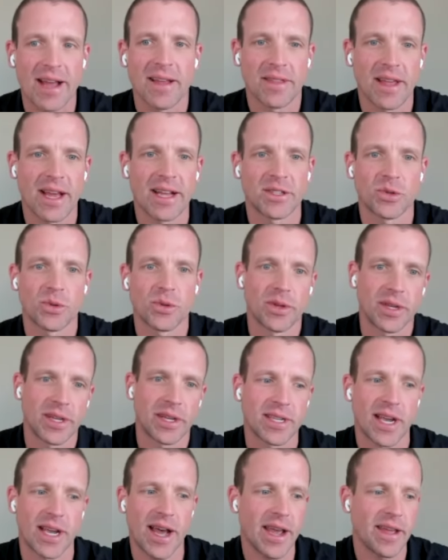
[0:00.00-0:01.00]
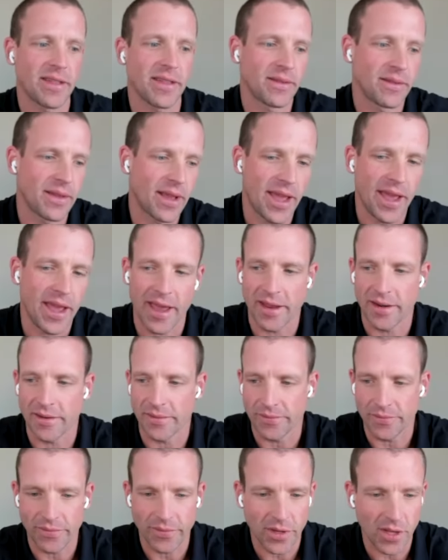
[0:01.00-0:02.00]
that's really tight and
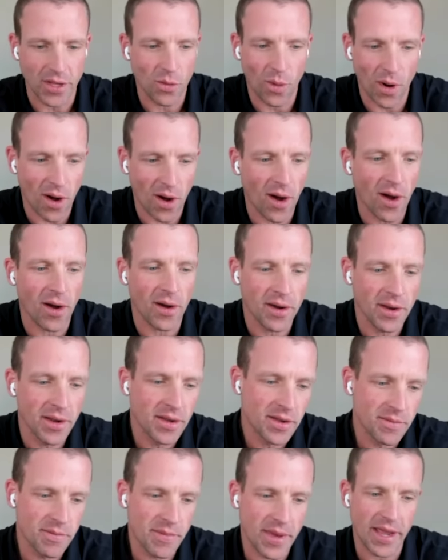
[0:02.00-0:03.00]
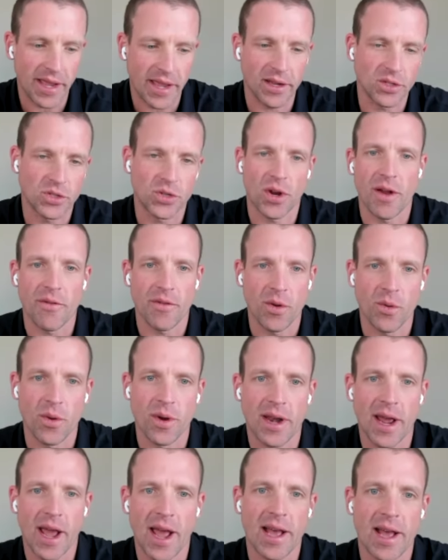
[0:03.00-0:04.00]
you are making sure everyone
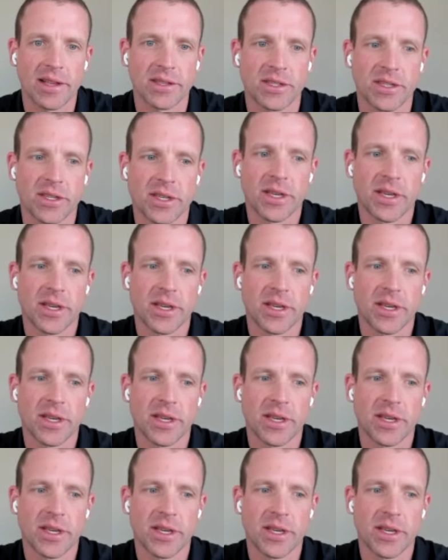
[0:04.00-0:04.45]
has